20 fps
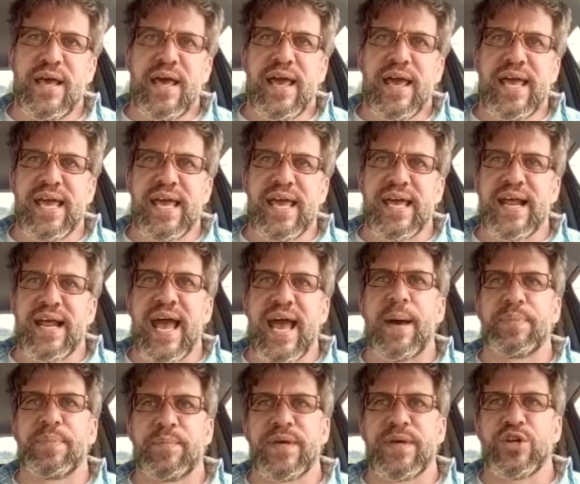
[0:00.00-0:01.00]
and I
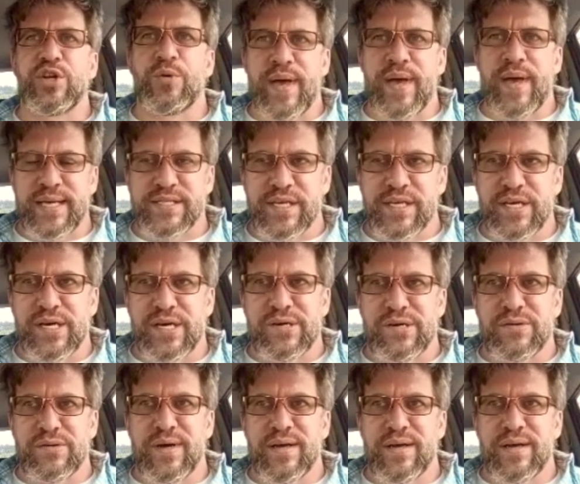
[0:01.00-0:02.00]
happened to be in New
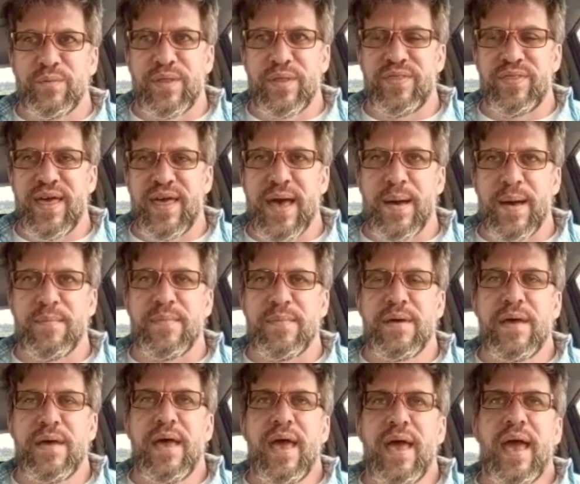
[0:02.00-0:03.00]
Mexico with them.
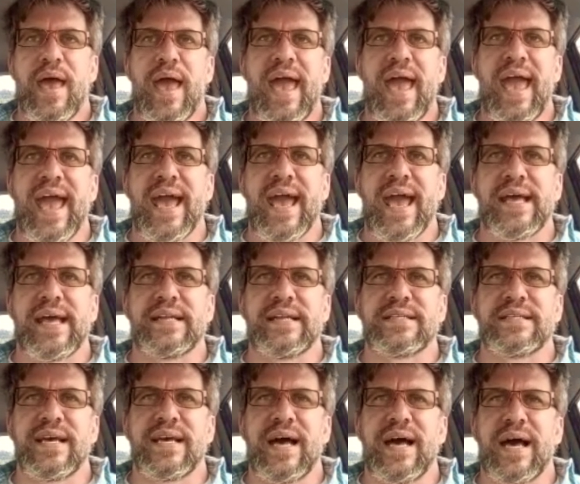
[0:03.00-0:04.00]

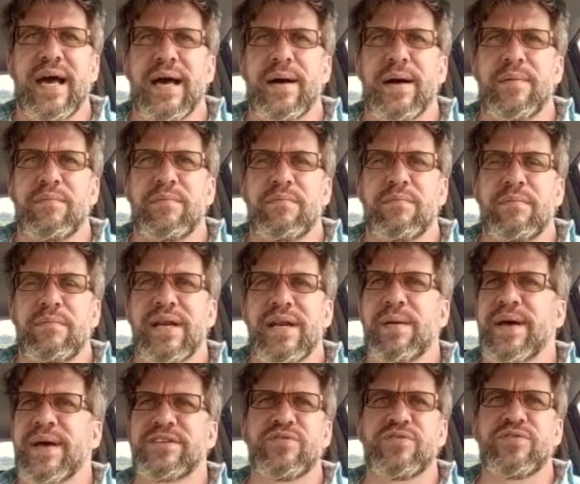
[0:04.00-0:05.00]
And I
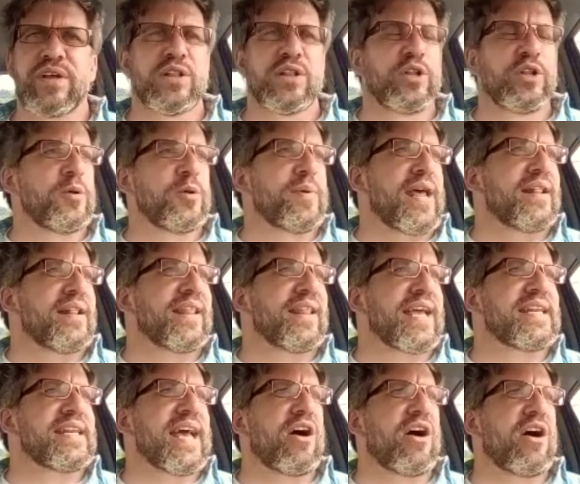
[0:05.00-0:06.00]
bounced around a little bit, and
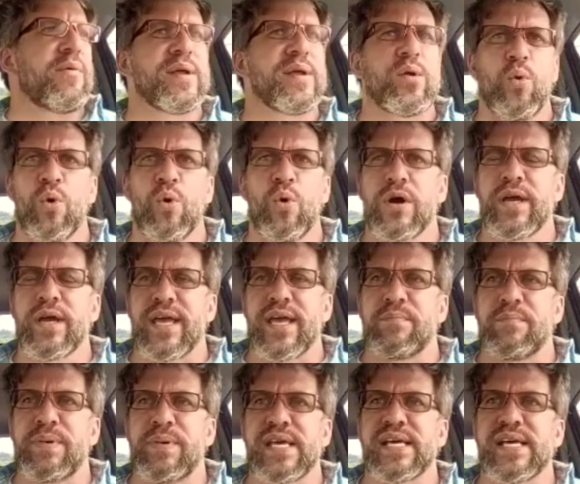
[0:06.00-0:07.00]
like now I'm in
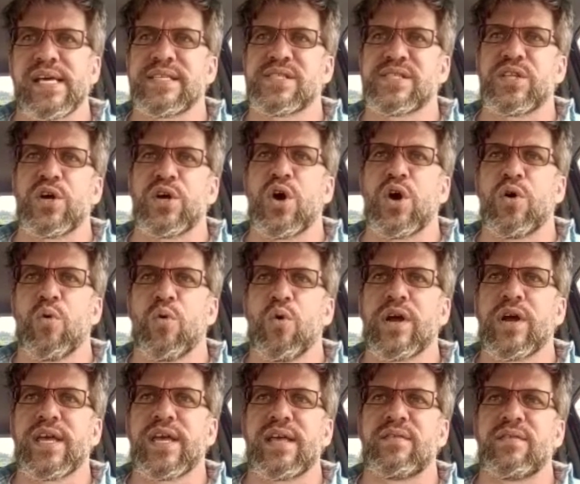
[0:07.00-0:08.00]
Oregon because
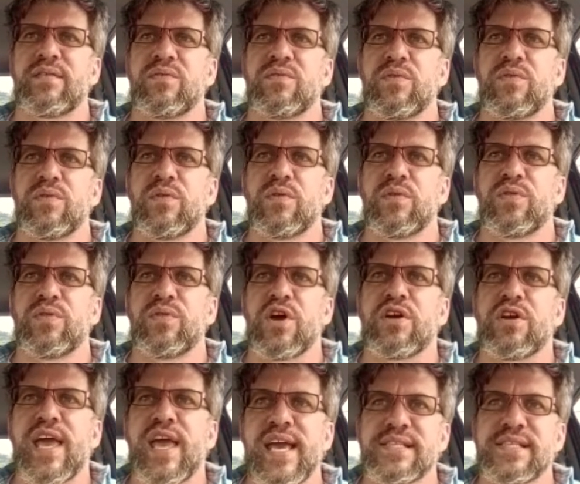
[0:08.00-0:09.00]

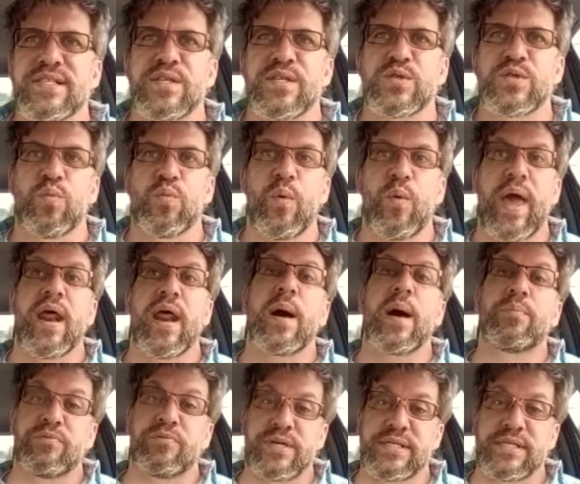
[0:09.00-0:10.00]
their cases went
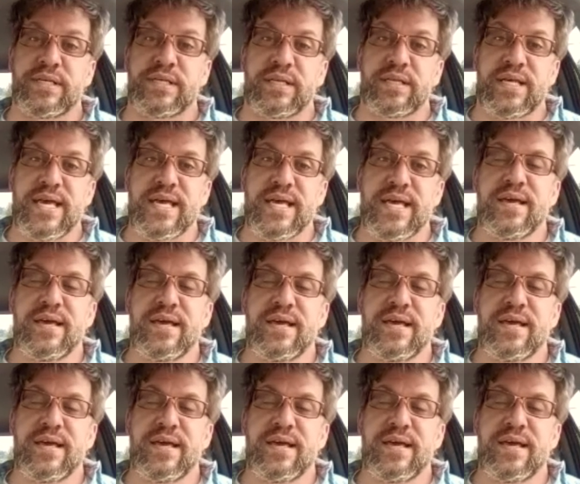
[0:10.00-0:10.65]
up recently.